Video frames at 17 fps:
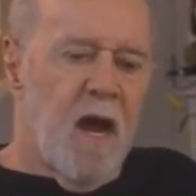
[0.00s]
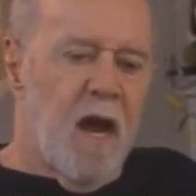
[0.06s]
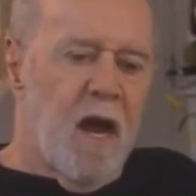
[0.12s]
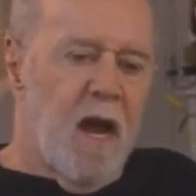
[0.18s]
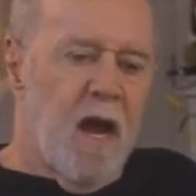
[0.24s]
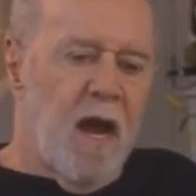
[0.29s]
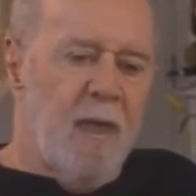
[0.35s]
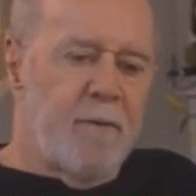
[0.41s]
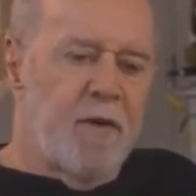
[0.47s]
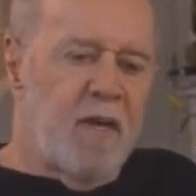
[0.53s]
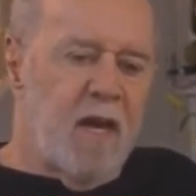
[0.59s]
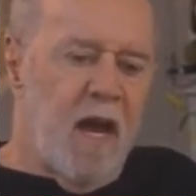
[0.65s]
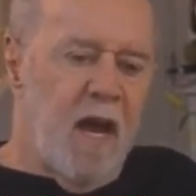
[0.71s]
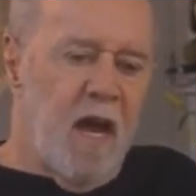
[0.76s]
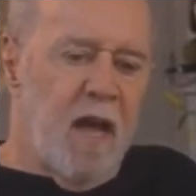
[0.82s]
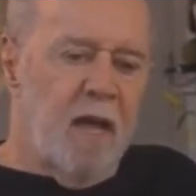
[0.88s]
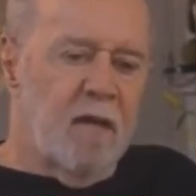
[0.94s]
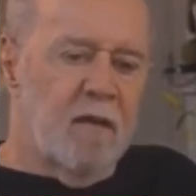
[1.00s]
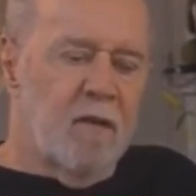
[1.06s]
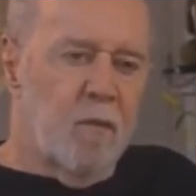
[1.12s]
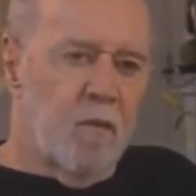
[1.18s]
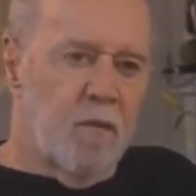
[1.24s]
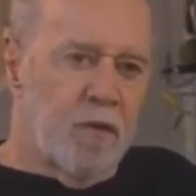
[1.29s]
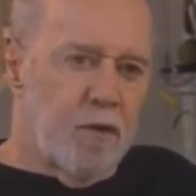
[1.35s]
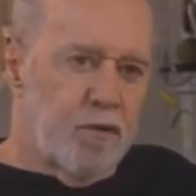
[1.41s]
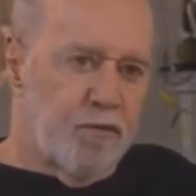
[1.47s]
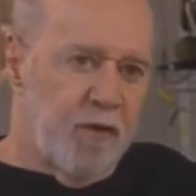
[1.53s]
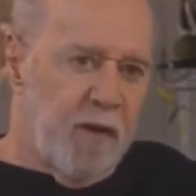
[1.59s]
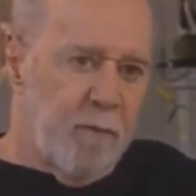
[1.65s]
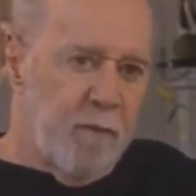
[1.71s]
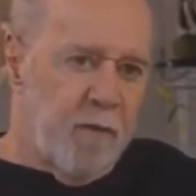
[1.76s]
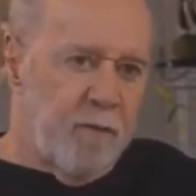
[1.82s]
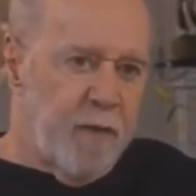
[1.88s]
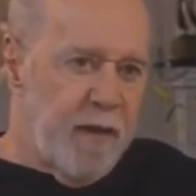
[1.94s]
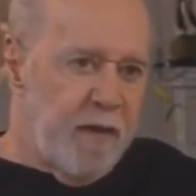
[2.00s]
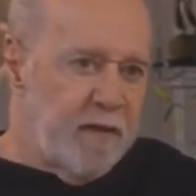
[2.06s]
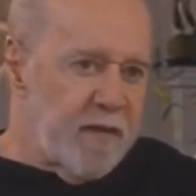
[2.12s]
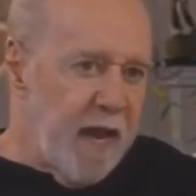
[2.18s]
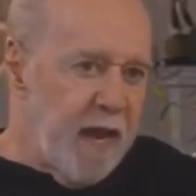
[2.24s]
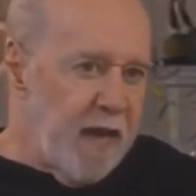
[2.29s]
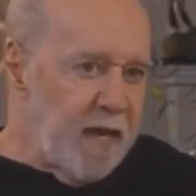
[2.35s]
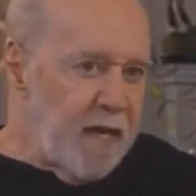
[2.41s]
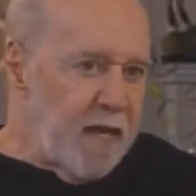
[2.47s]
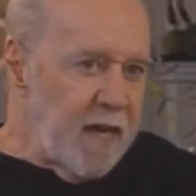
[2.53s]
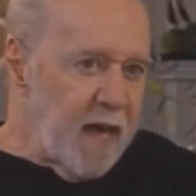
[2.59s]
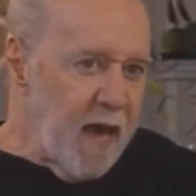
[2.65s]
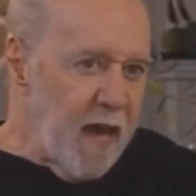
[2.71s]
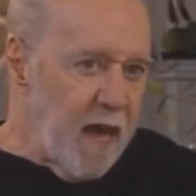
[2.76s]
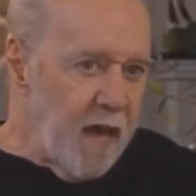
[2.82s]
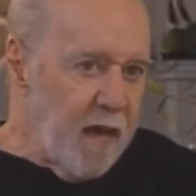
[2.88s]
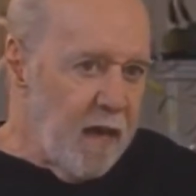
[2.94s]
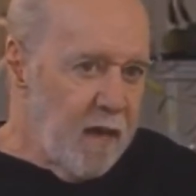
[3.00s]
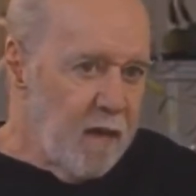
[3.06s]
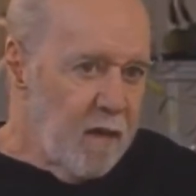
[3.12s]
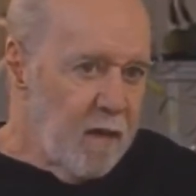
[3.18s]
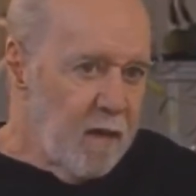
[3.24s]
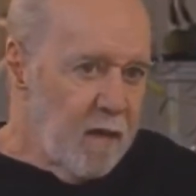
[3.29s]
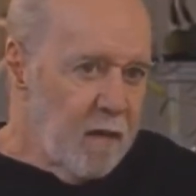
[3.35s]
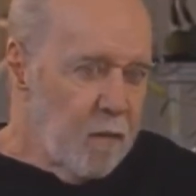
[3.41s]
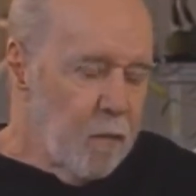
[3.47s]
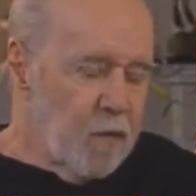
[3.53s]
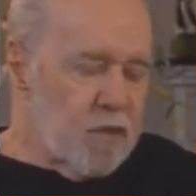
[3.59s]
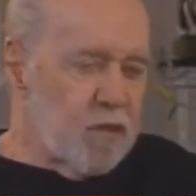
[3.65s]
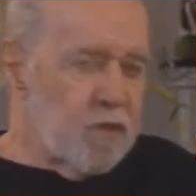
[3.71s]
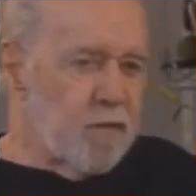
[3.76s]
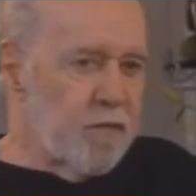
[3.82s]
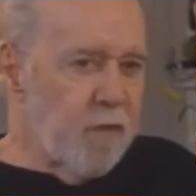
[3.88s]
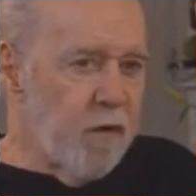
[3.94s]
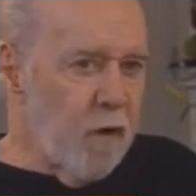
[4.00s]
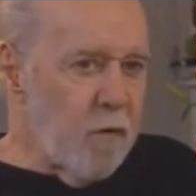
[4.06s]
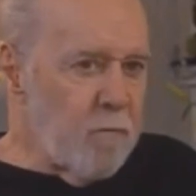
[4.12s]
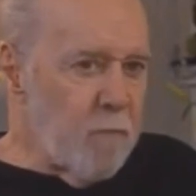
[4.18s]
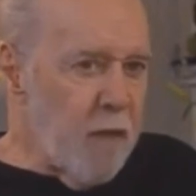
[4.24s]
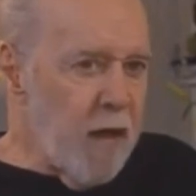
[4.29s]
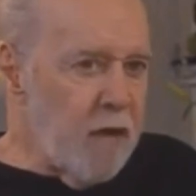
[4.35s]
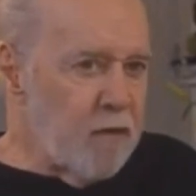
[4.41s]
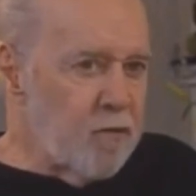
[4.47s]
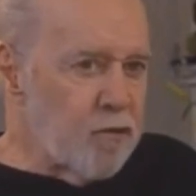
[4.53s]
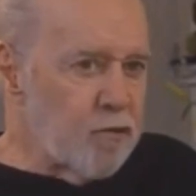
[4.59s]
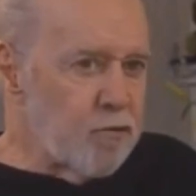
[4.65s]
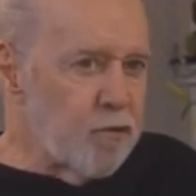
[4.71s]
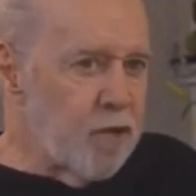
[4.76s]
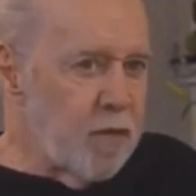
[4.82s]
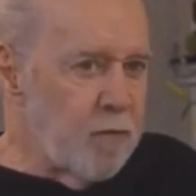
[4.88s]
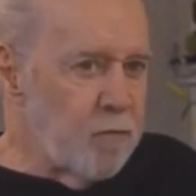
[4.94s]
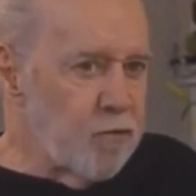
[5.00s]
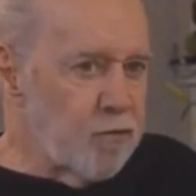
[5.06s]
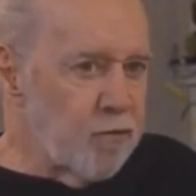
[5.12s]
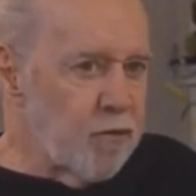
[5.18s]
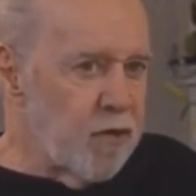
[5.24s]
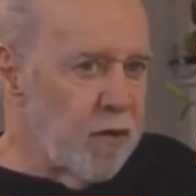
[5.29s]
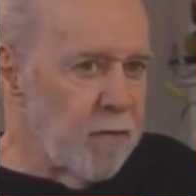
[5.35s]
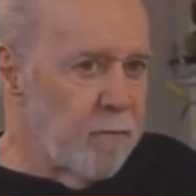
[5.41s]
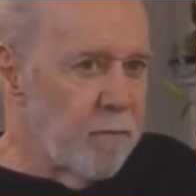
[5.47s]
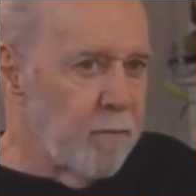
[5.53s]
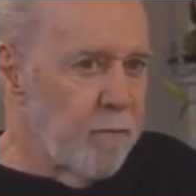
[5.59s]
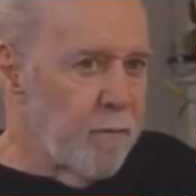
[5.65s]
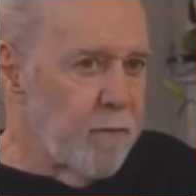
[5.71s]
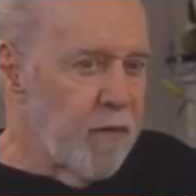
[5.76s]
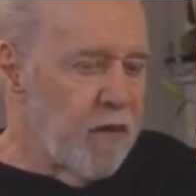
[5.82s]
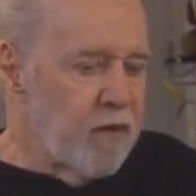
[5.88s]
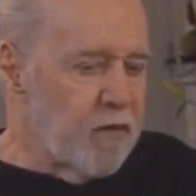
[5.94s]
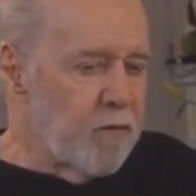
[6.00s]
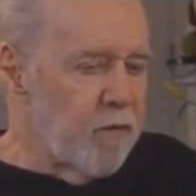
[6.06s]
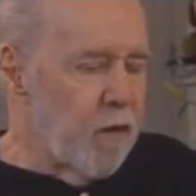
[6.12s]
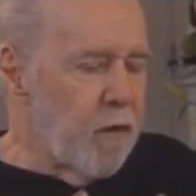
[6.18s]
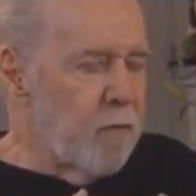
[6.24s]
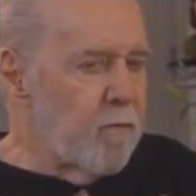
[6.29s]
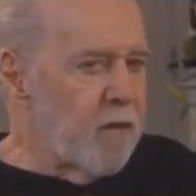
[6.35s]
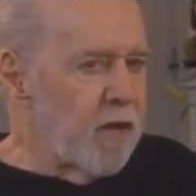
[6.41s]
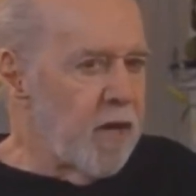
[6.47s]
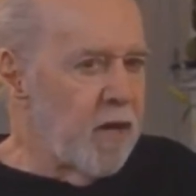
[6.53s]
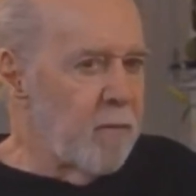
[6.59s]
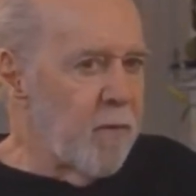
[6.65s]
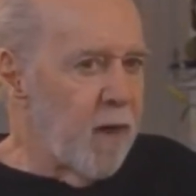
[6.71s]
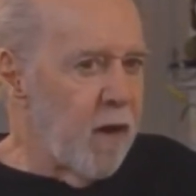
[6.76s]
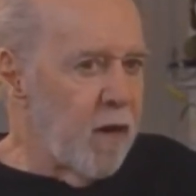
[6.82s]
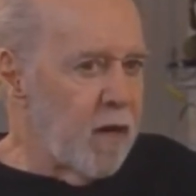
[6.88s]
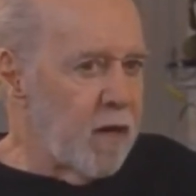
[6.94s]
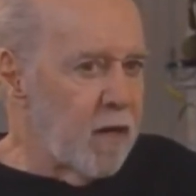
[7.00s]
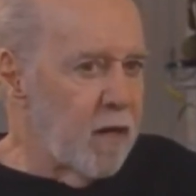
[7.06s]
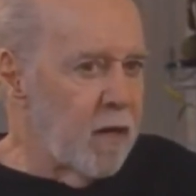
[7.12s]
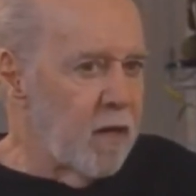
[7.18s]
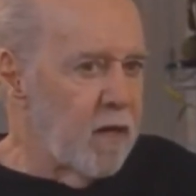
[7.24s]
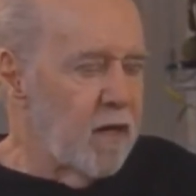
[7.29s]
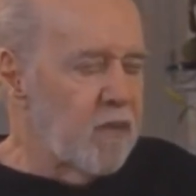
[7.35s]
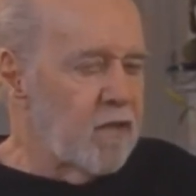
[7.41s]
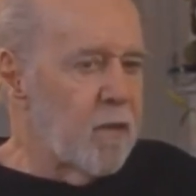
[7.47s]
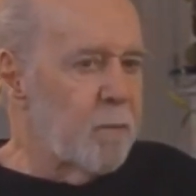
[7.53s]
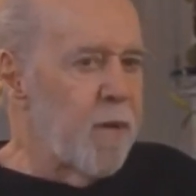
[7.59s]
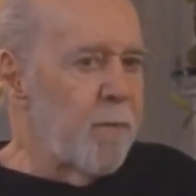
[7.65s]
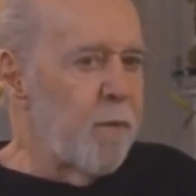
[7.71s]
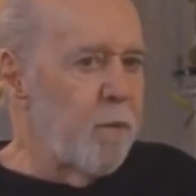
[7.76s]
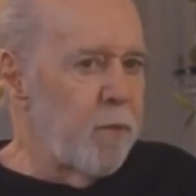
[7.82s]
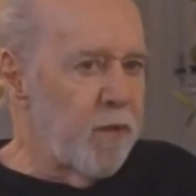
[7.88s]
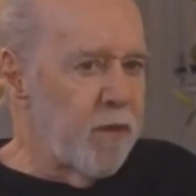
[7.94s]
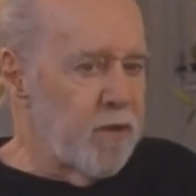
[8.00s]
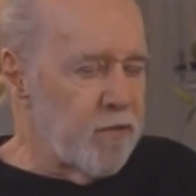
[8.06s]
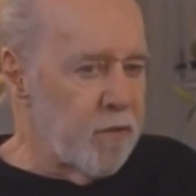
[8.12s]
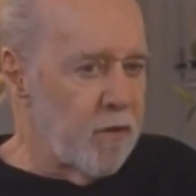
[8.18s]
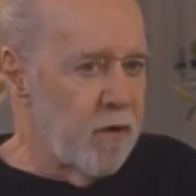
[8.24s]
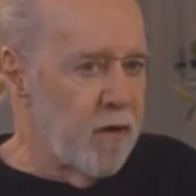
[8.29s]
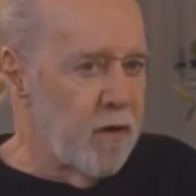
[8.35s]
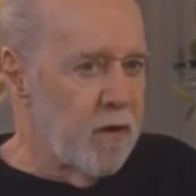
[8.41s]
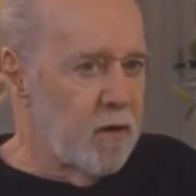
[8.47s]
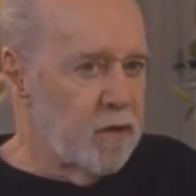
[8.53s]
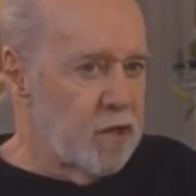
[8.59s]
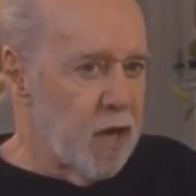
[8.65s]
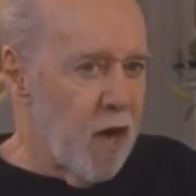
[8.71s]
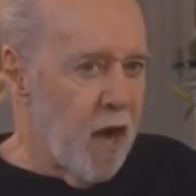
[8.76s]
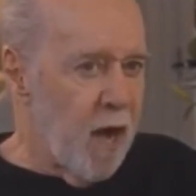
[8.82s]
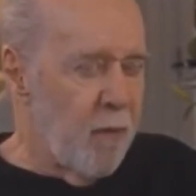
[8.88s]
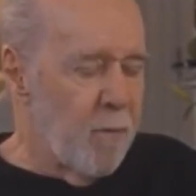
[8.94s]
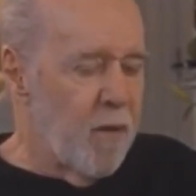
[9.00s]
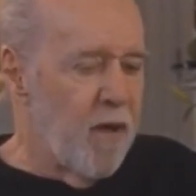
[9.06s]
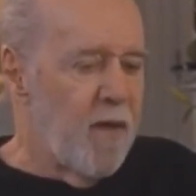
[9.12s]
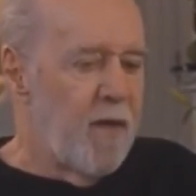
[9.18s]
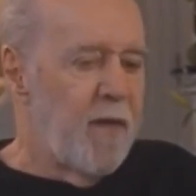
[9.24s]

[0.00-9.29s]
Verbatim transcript: I began with a dream of being Danny Kaye, which is a very mainstream dream. It's very middle America, it's a people pleaser job.